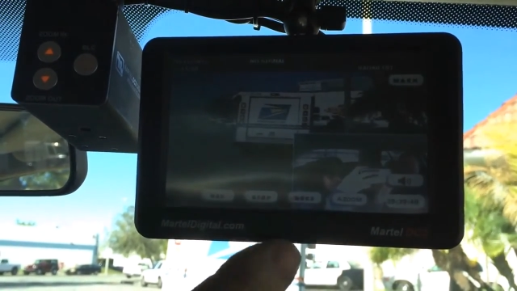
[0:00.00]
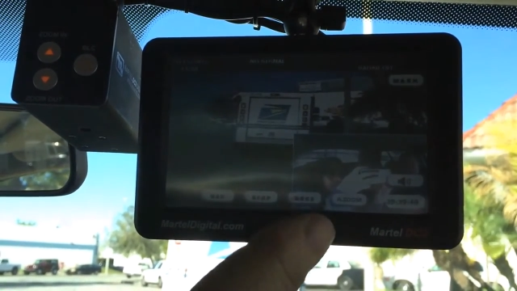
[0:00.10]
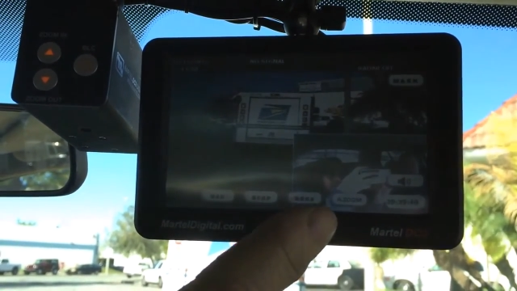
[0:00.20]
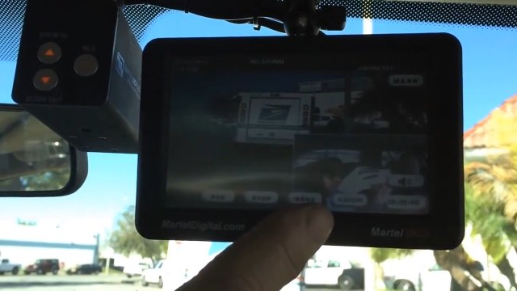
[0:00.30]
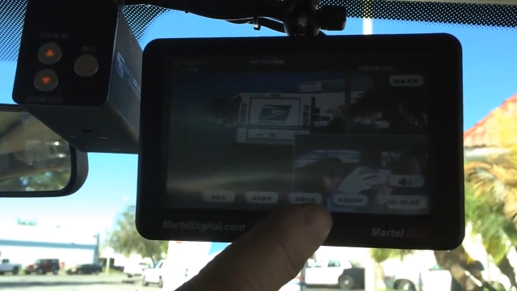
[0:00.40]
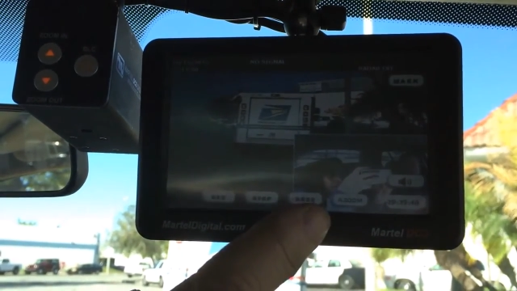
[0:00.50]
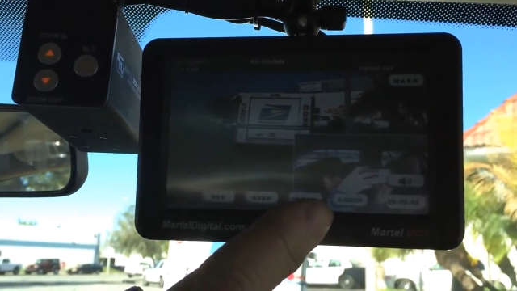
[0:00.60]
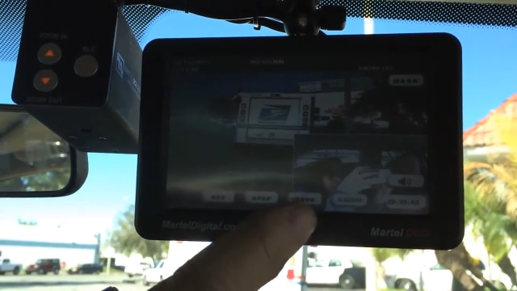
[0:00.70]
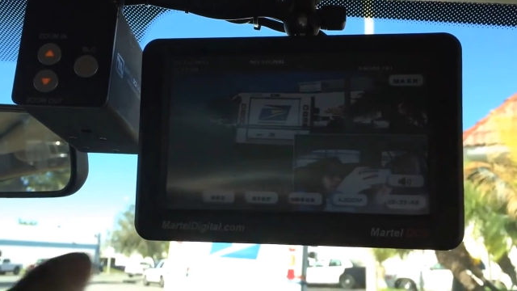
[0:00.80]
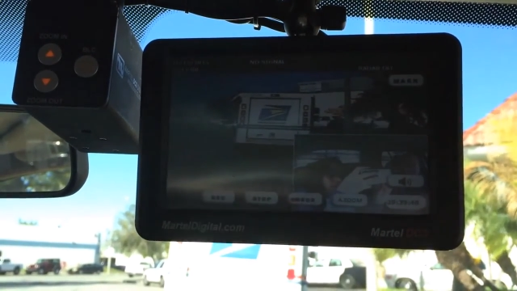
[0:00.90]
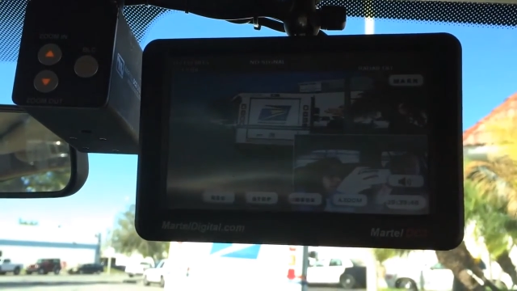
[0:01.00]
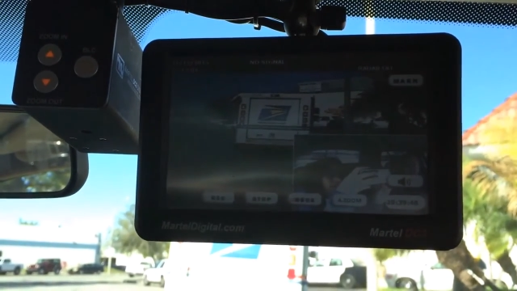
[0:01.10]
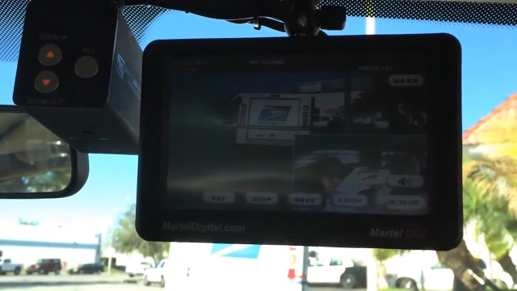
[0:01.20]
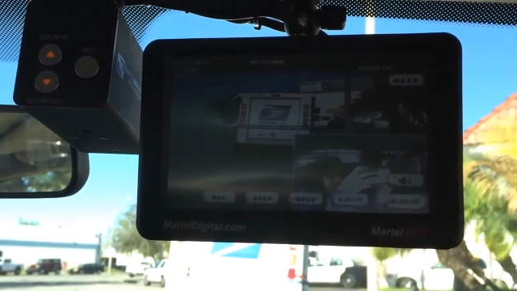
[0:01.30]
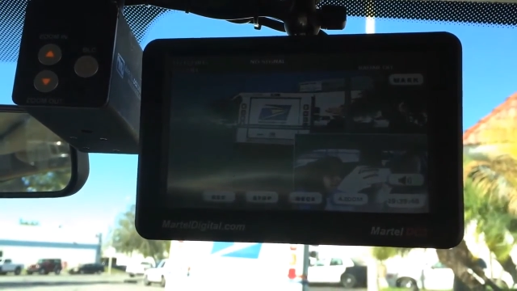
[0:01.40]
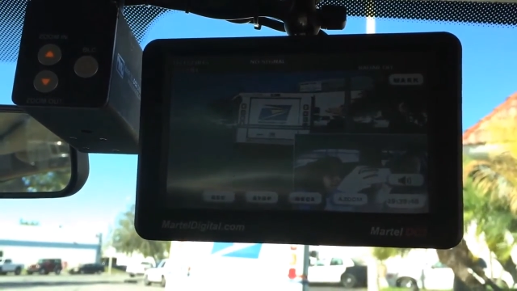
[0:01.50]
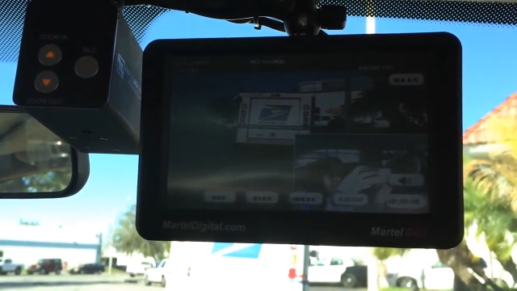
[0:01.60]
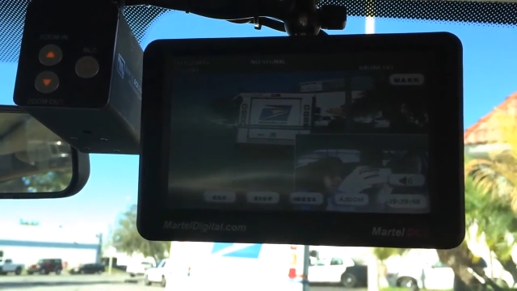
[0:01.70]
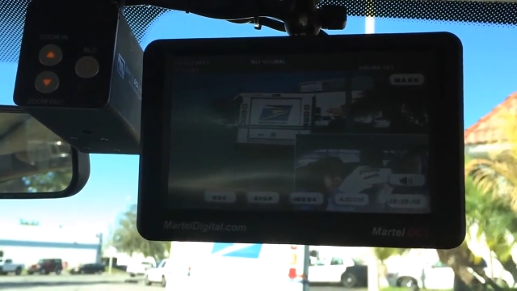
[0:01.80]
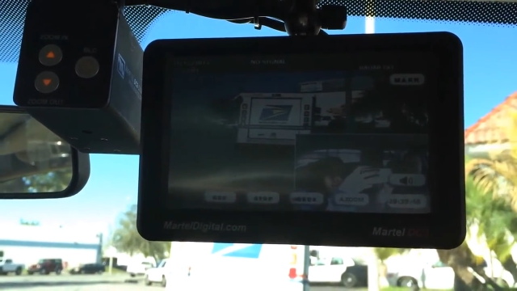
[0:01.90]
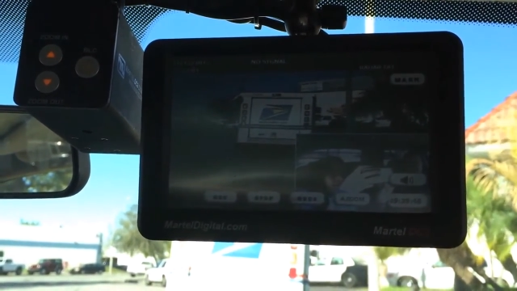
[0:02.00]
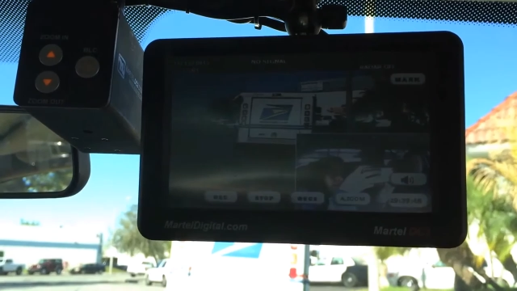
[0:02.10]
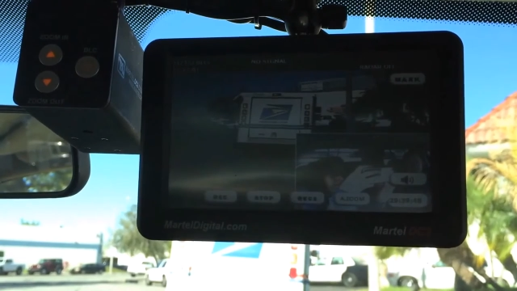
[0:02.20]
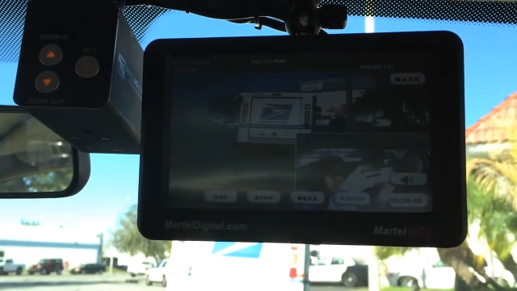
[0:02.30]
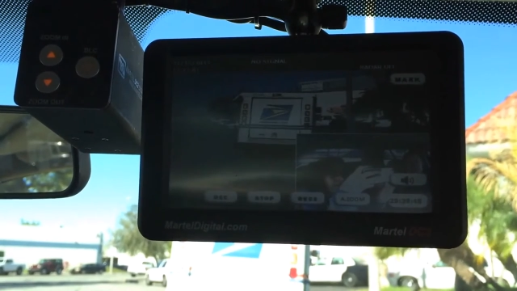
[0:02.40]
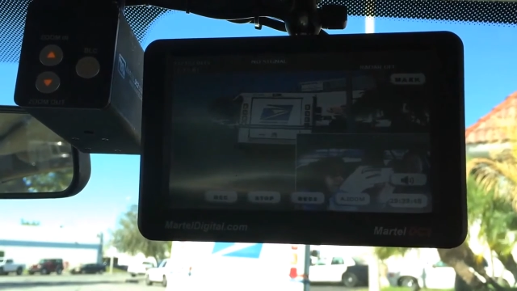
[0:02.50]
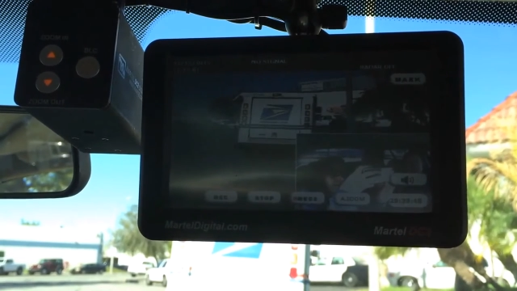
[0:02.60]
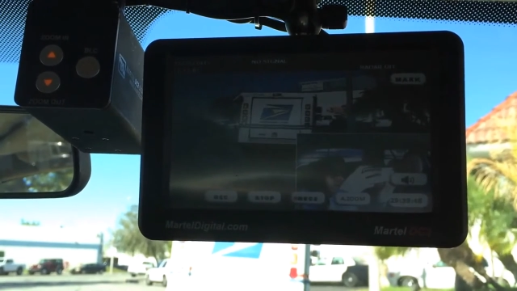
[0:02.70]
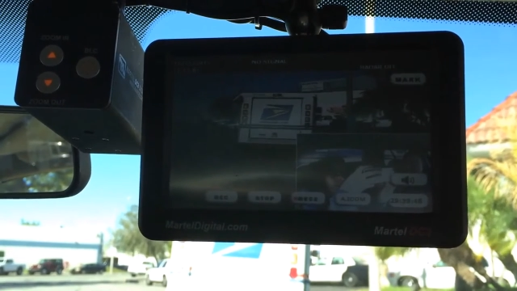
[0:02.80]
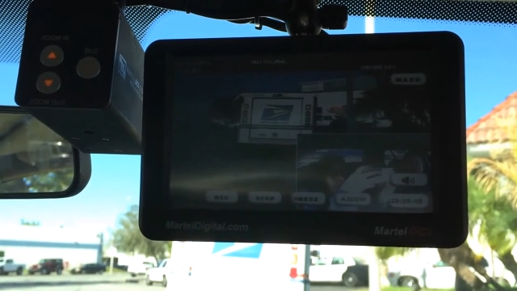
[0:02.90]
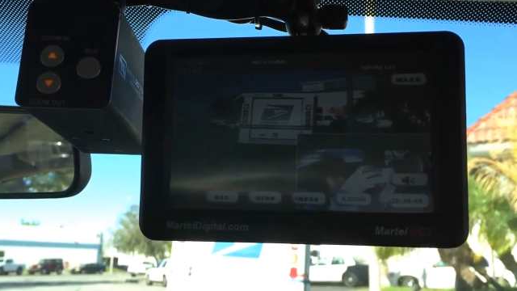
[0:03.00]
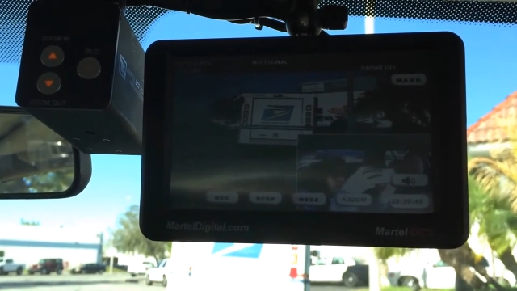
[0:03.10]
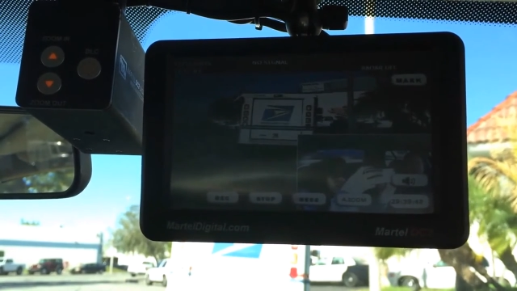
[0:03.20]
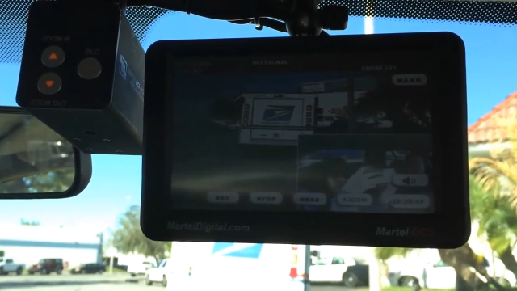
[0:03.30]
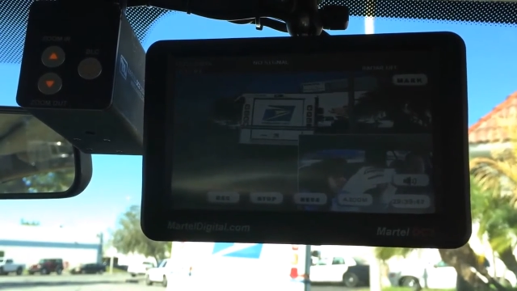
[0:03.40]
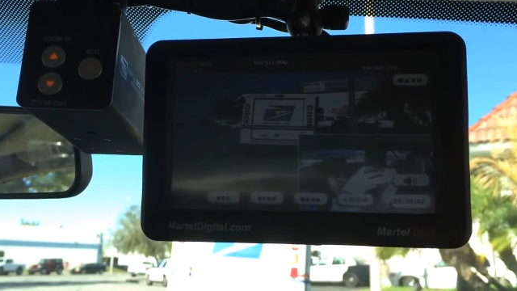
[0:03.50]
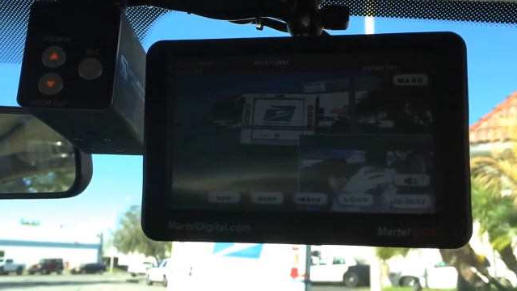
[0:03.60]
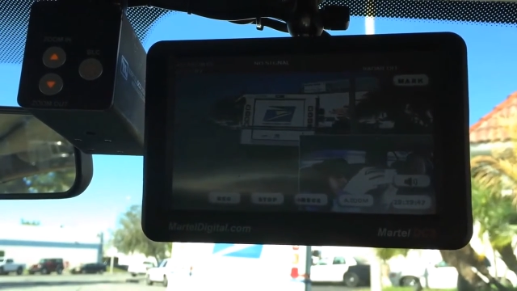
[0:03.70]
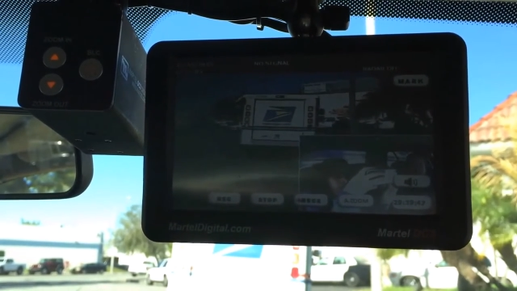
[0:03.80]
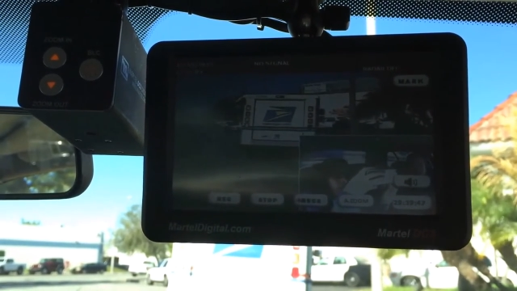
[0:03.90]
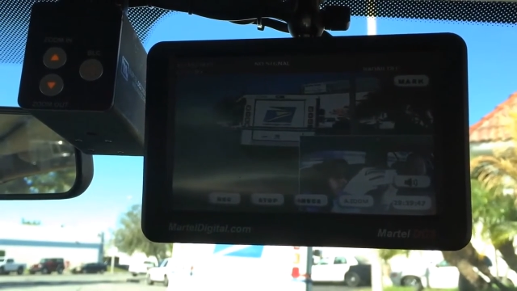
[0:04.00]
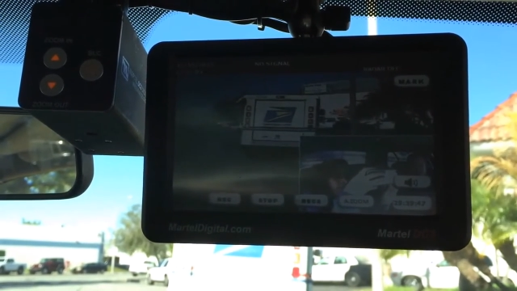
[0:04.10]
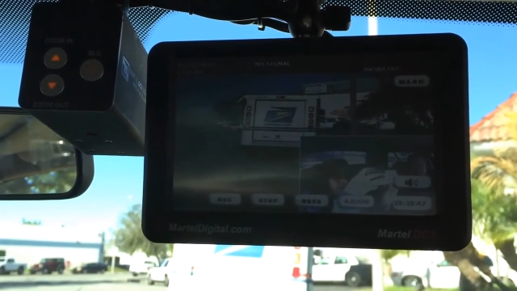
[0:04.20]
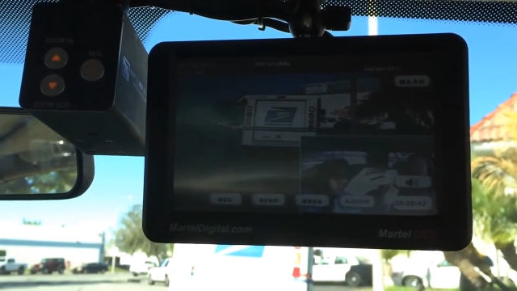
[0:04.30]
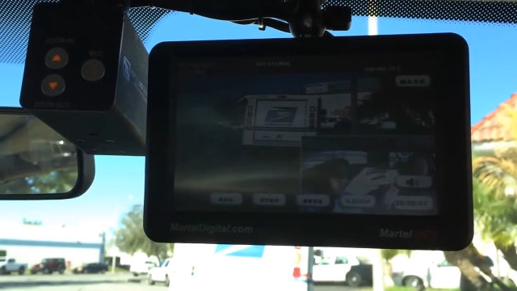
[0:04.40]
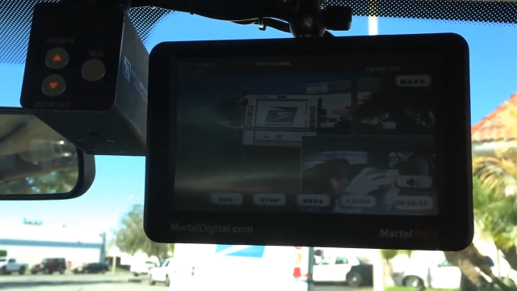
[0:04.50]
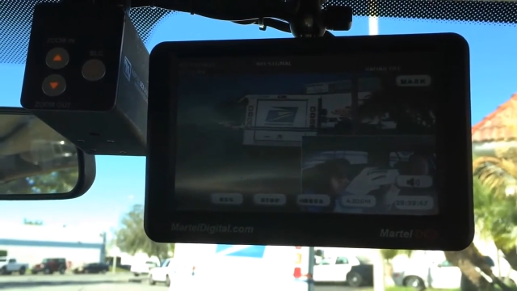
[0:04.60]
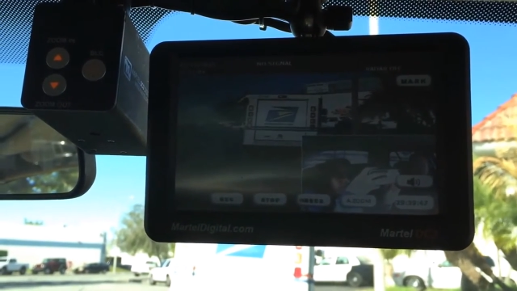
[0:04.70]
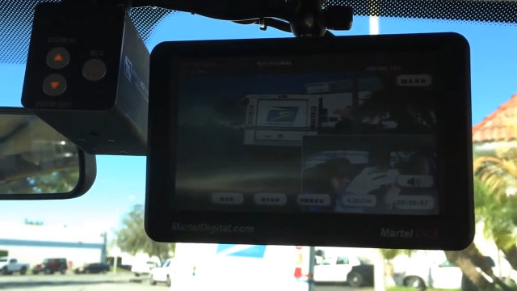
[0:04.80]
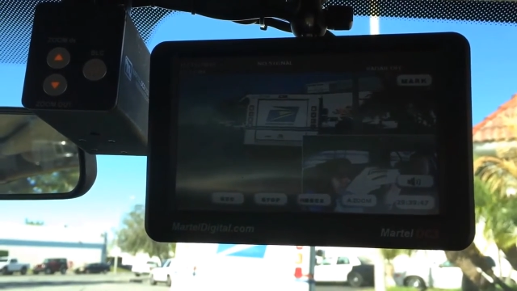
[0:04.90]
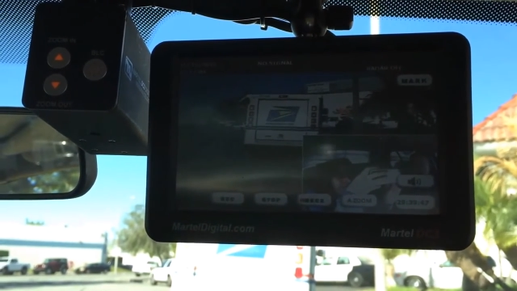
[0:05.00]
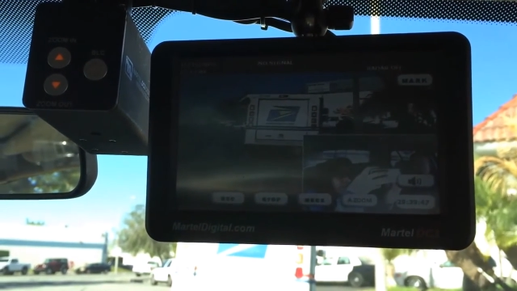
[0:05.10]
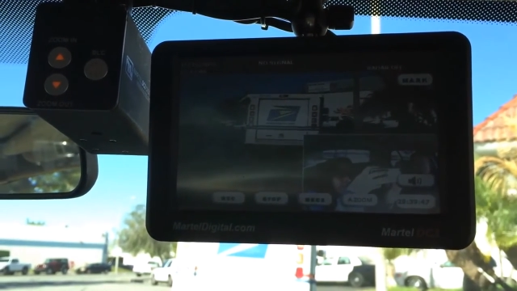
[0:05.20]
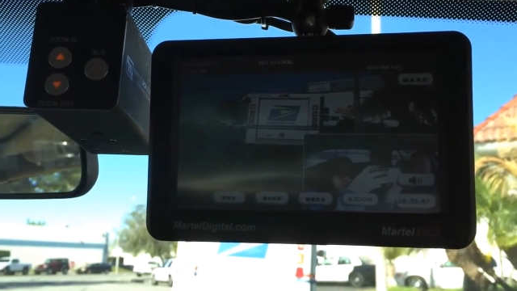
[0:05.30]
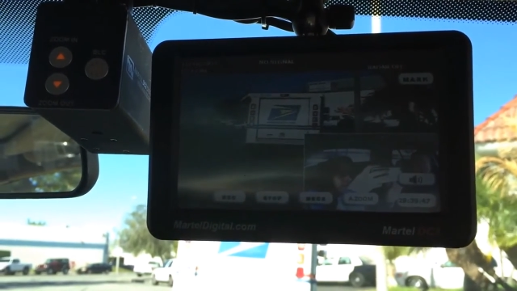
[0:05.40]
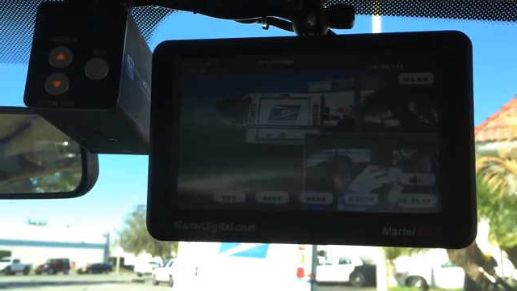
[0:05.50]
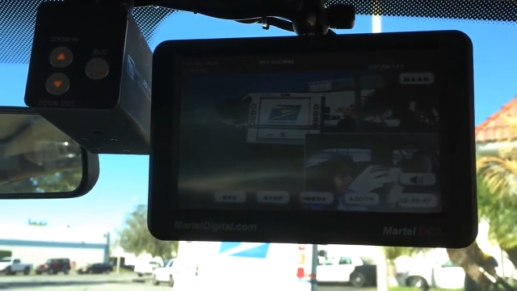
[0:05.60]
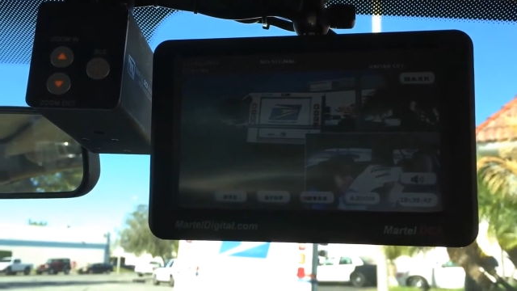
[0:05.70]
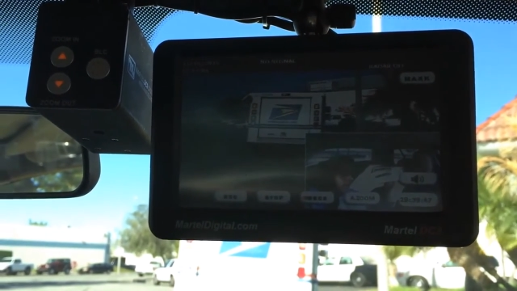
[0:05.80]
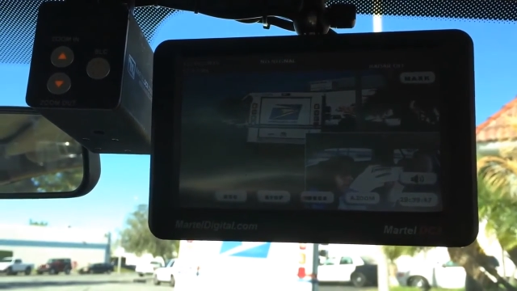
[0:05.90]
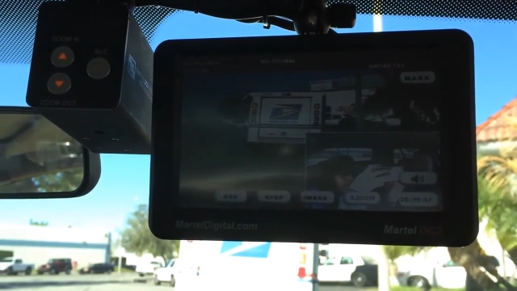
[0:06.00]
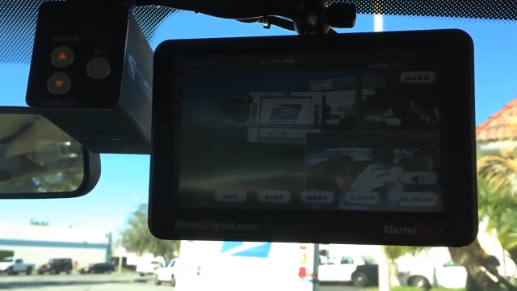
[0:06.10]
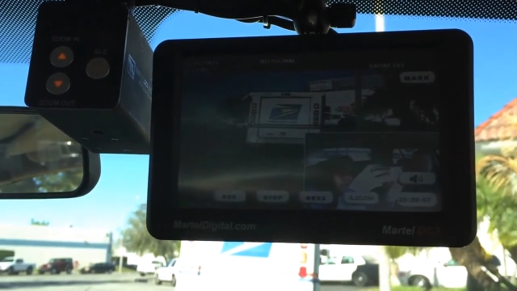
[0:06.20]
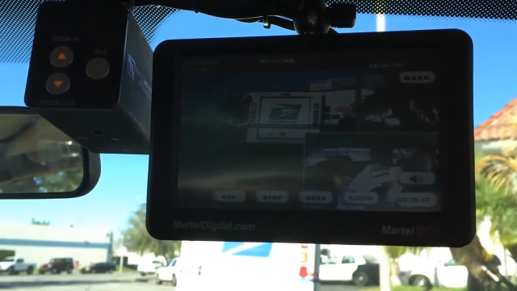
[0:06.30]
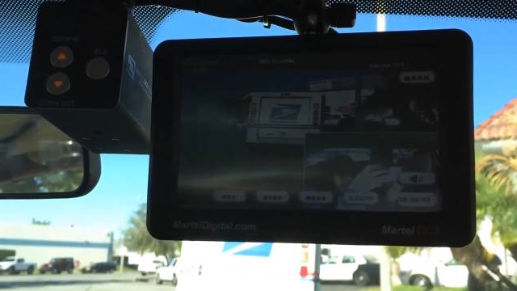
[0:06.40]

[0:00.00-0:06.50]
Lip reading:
[unreadable: no face in view]